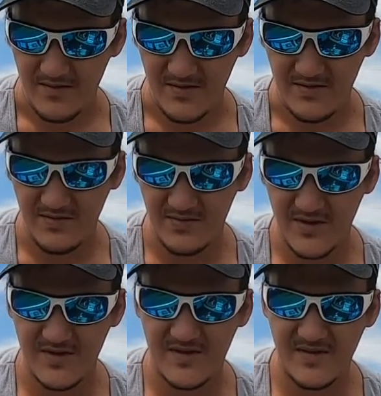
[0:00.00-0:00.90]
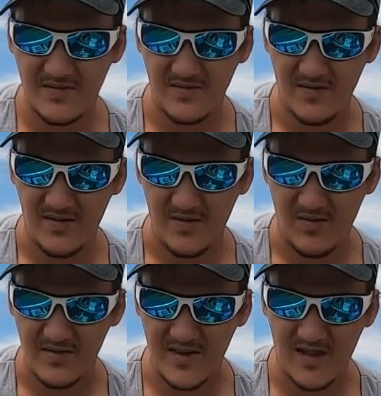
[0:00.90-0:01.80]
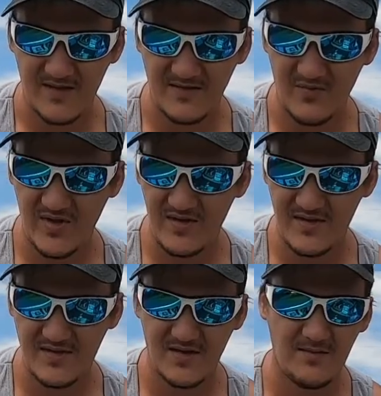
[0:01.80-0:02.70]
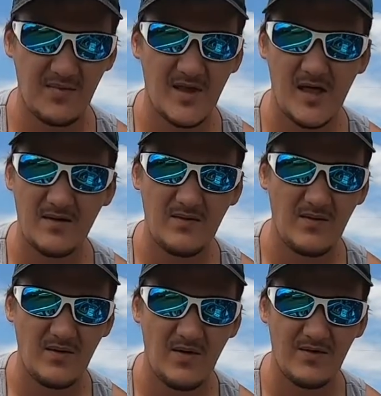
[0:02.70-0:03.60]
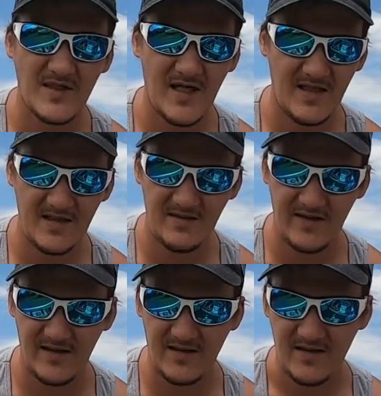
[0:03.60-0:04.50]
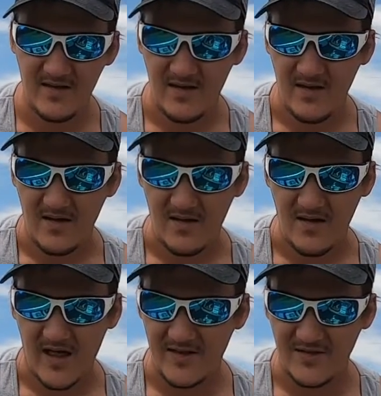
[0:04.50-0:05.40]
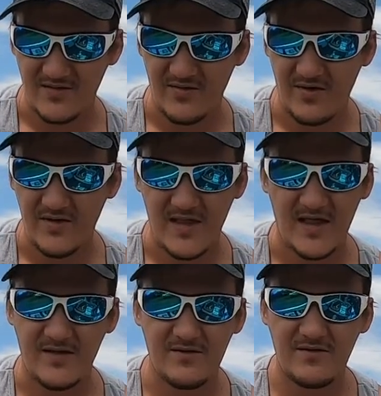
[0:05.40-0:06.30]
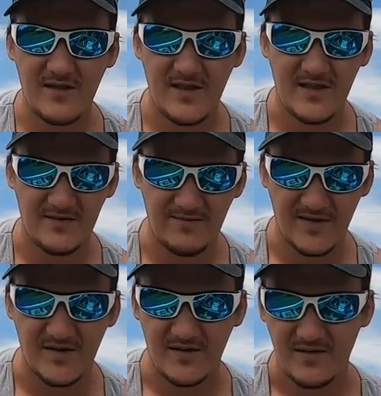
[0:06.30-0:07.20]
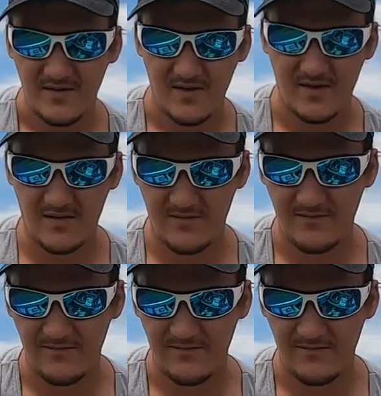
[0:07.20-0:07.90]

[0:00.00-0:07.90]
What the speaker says: to just tie one of these up, go to any lake, and just throw it, and you're going to catch fish. Um,